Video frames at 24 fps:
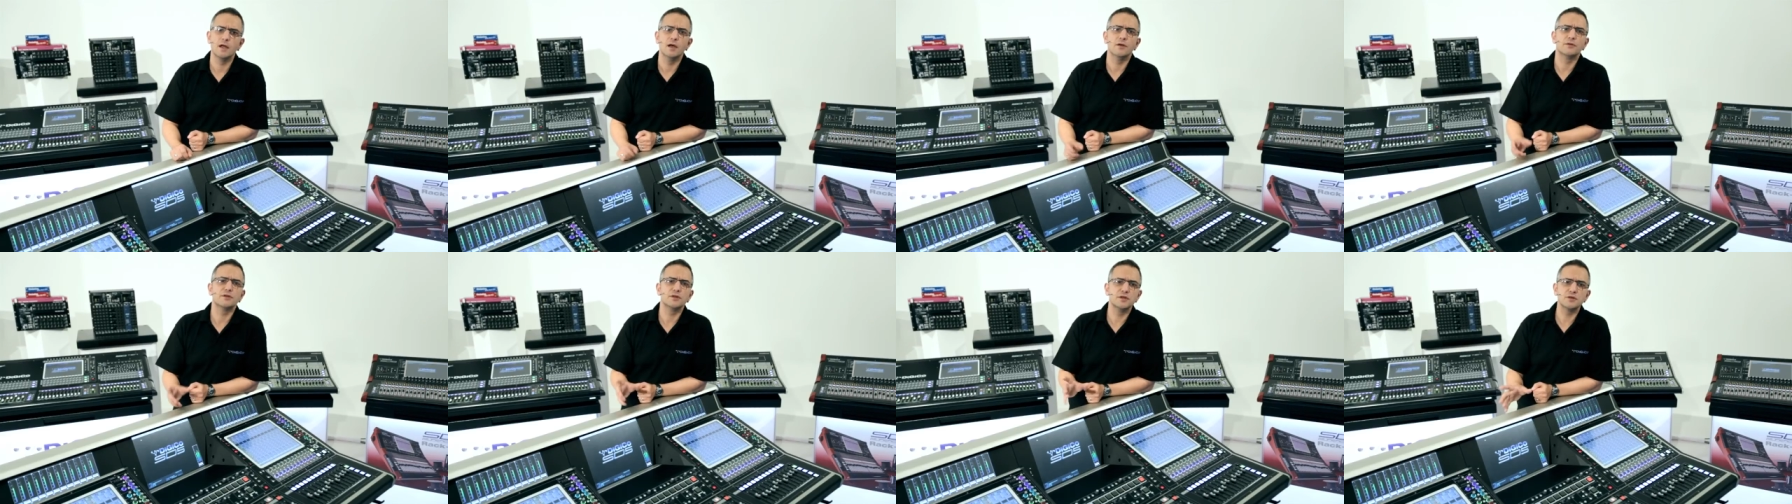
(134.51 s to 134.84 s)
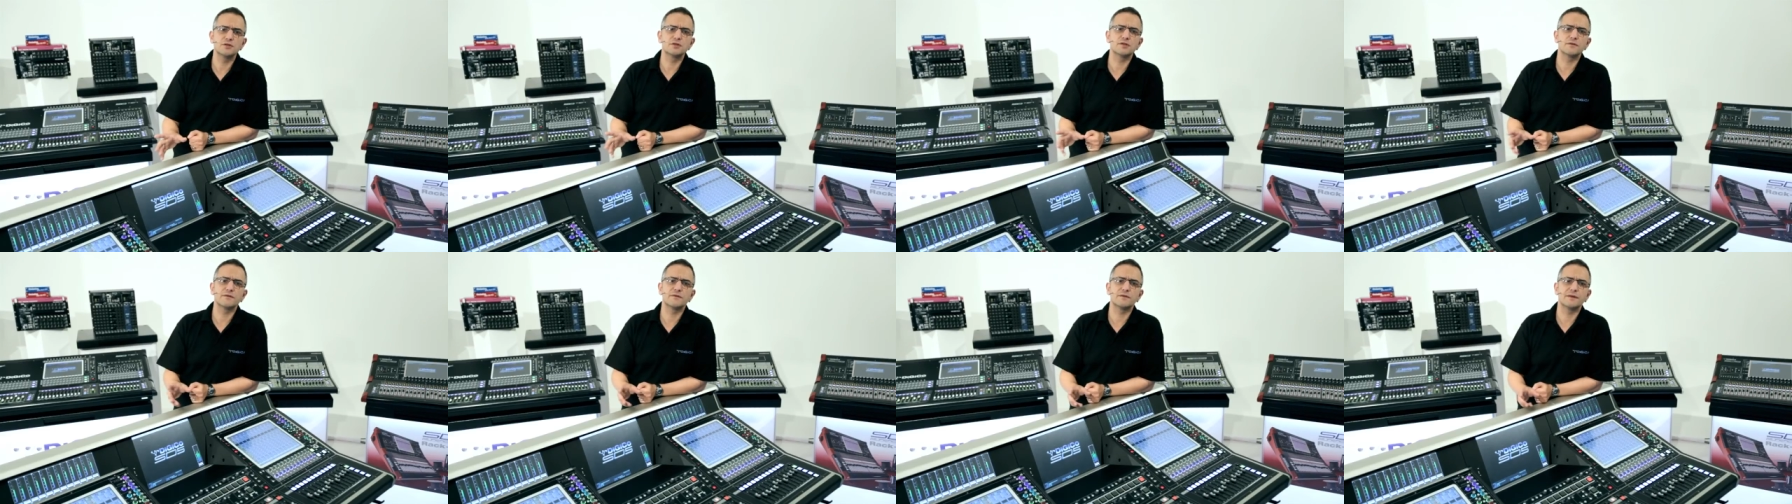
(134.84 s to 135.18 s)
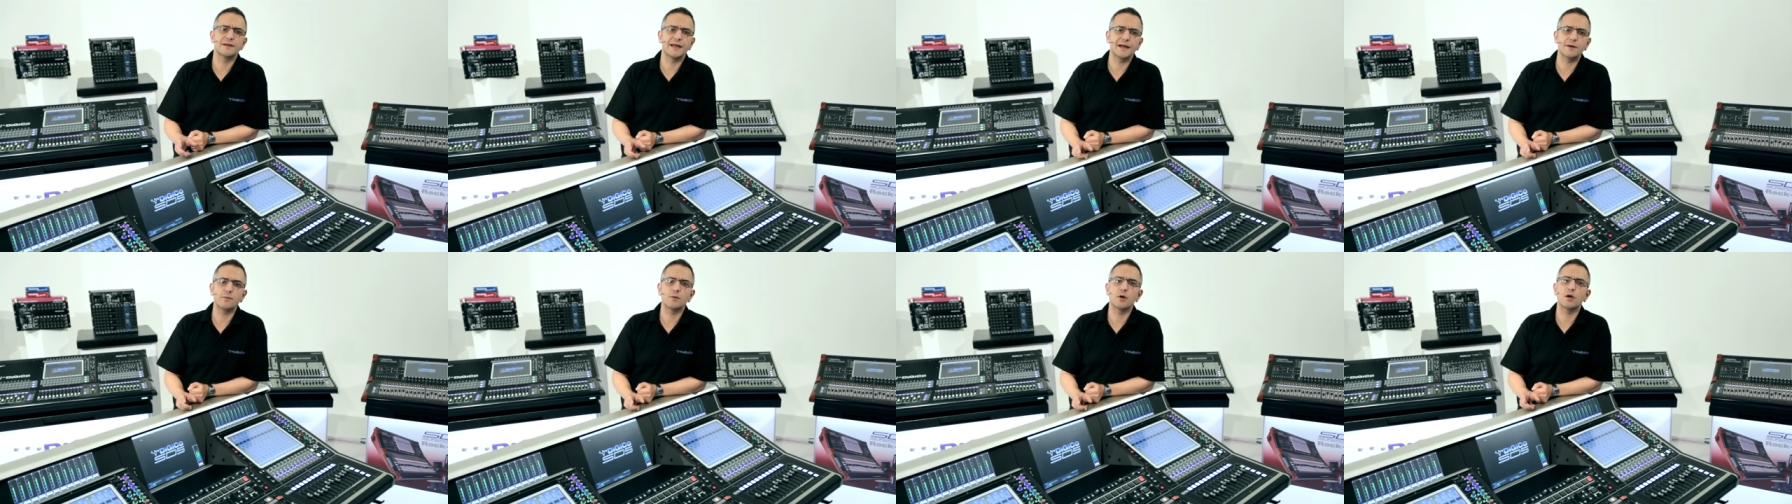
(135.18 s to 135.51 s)
The use of
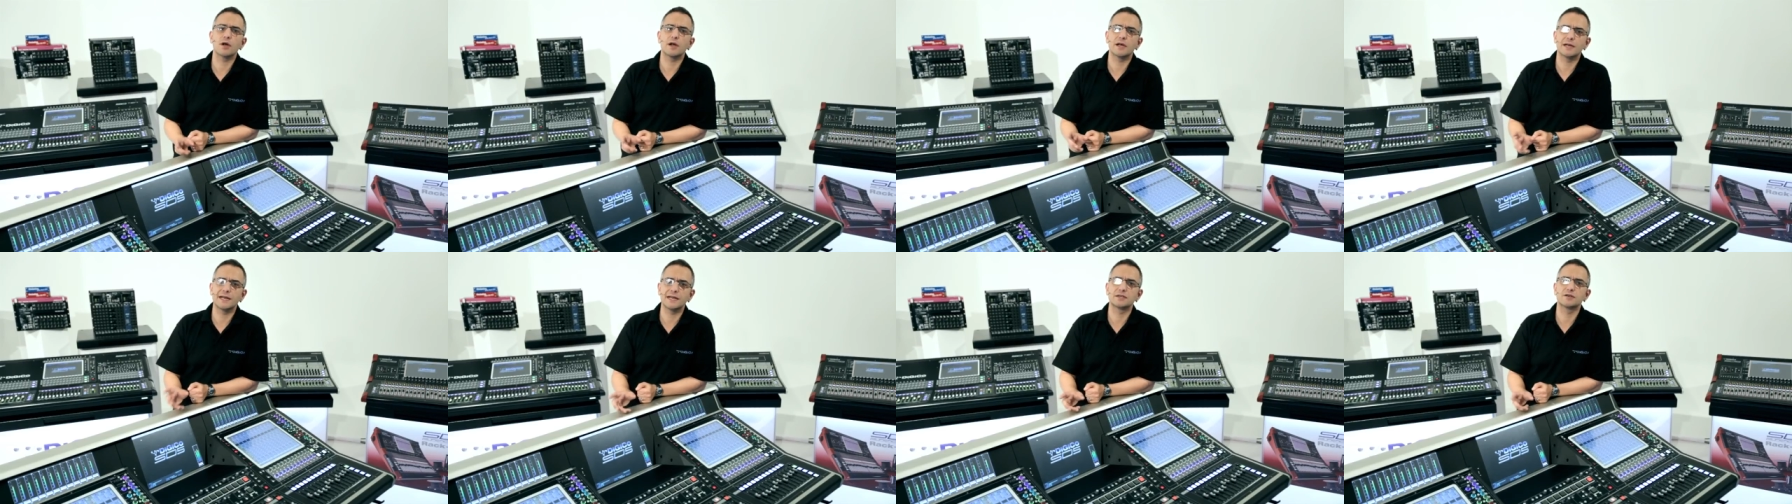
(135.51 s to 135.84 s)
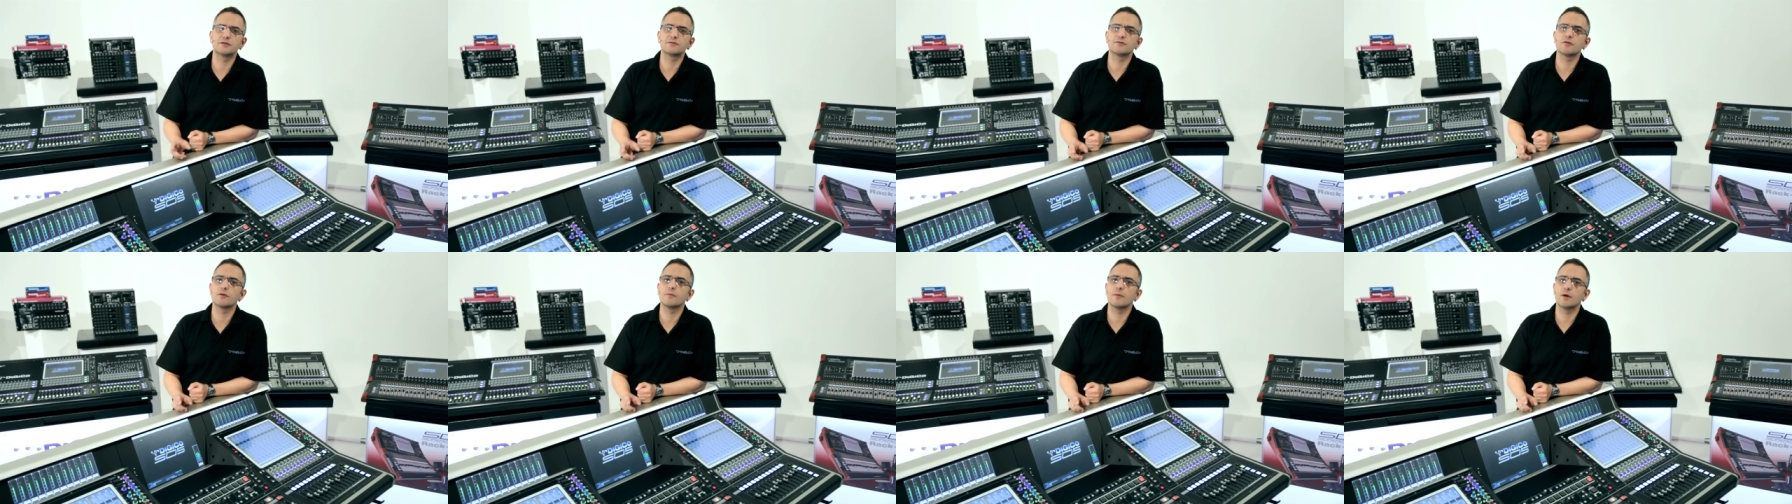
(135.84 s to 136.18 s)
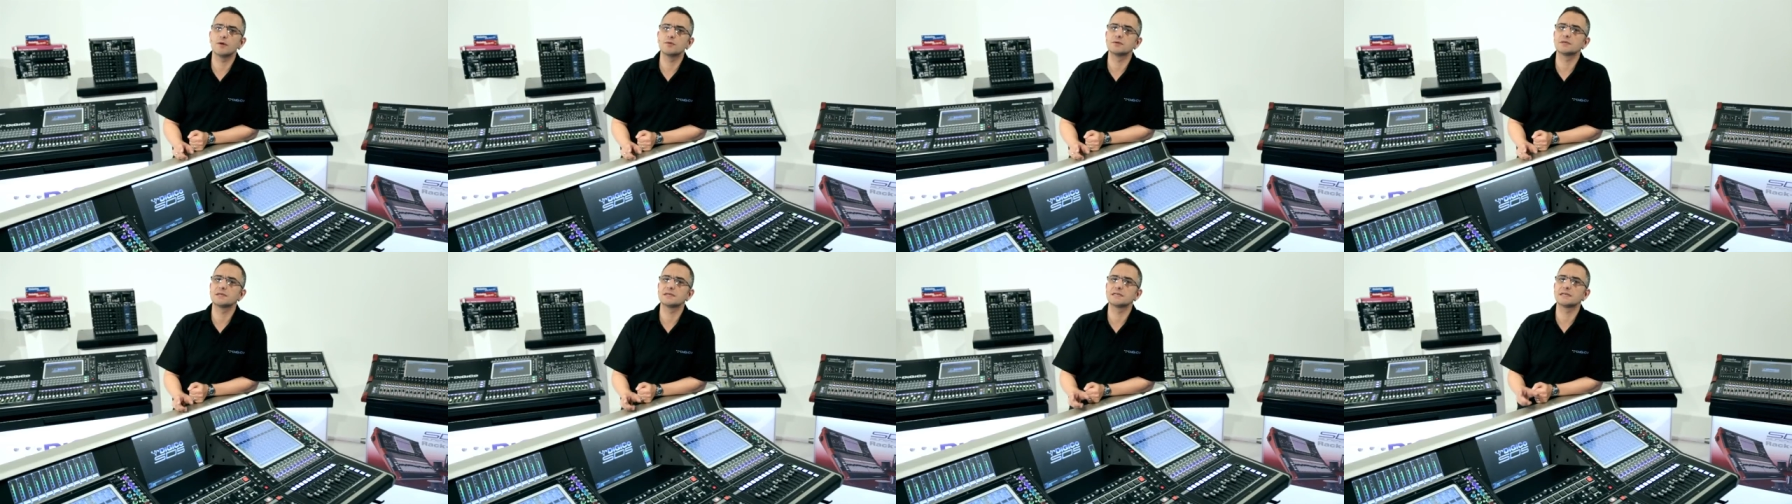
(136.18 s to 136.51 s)
network connected
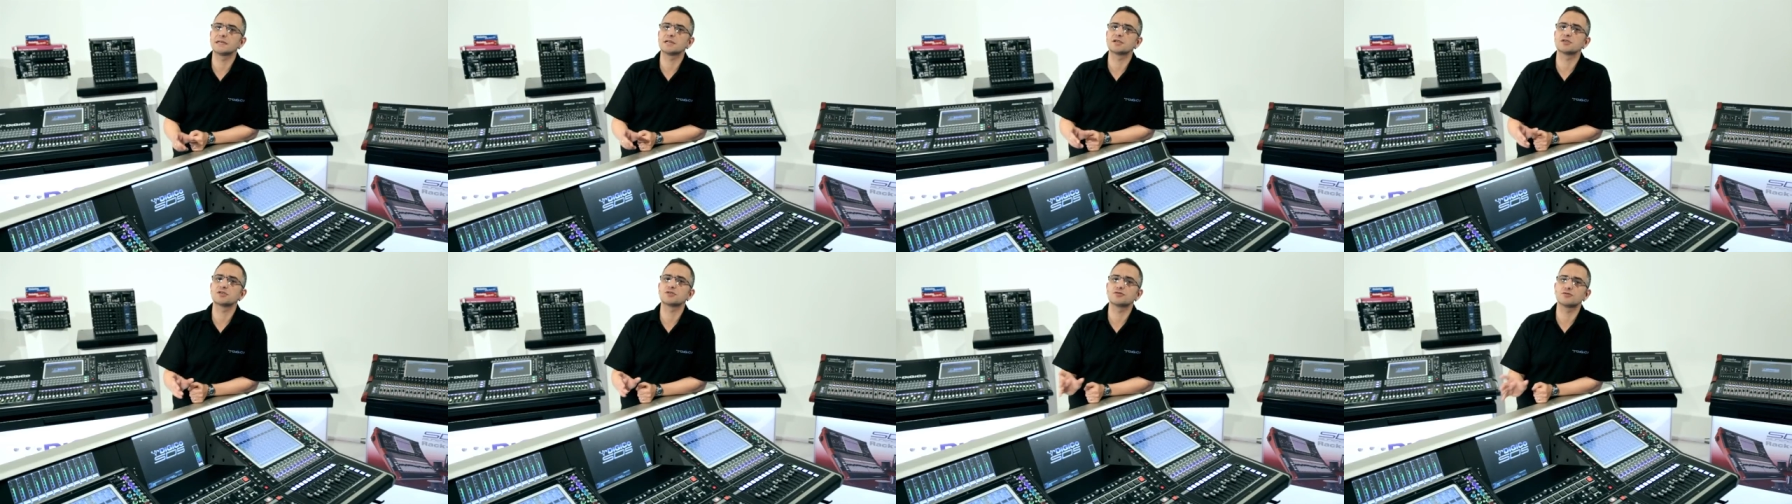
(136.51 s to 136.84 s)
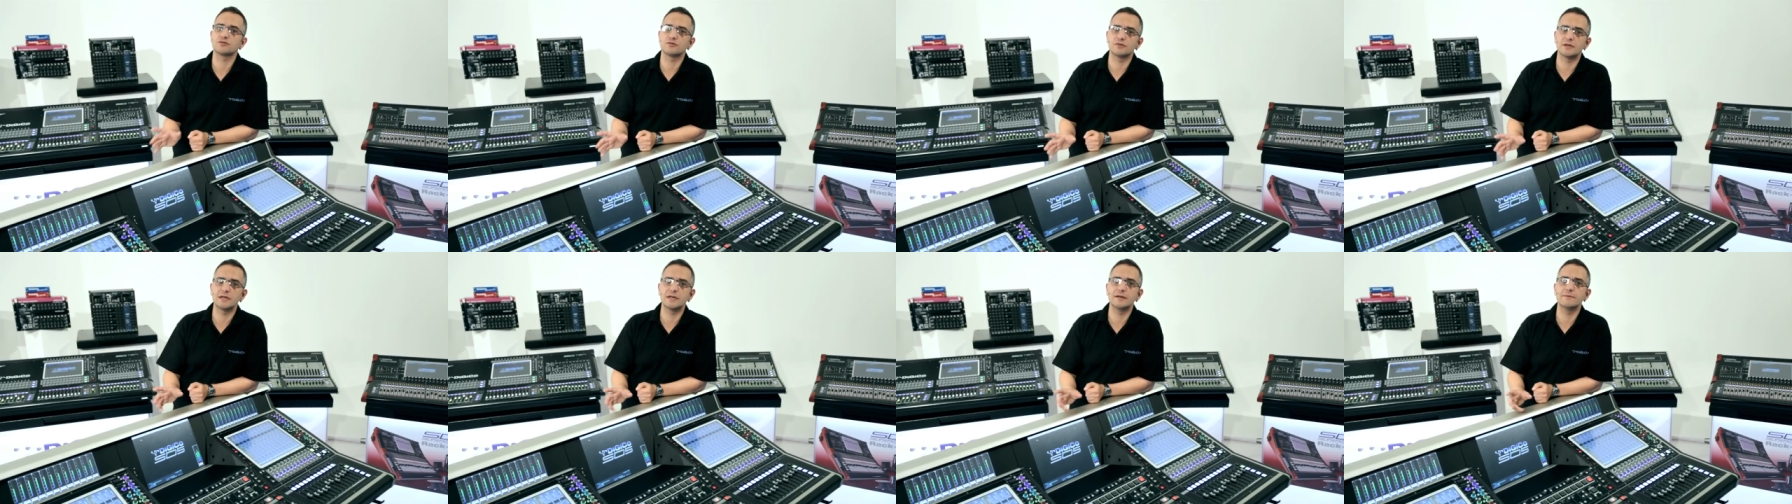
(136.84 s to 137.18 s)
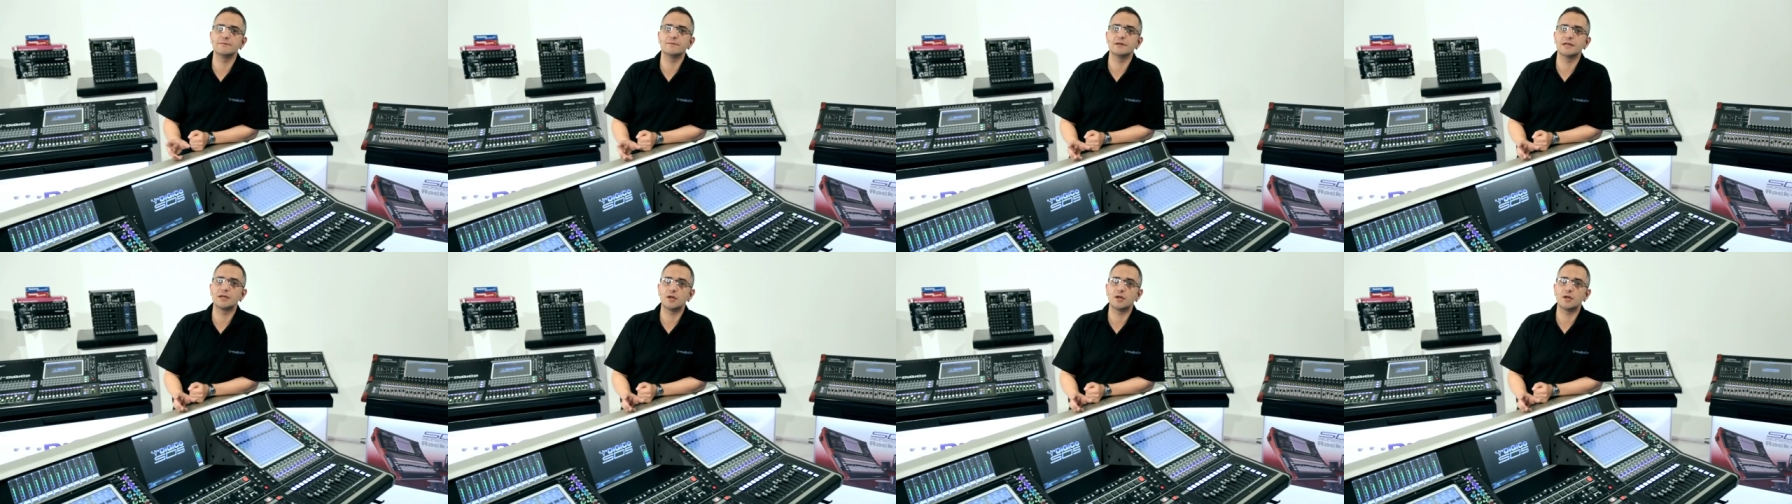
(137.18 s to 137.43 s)
remotes is extremely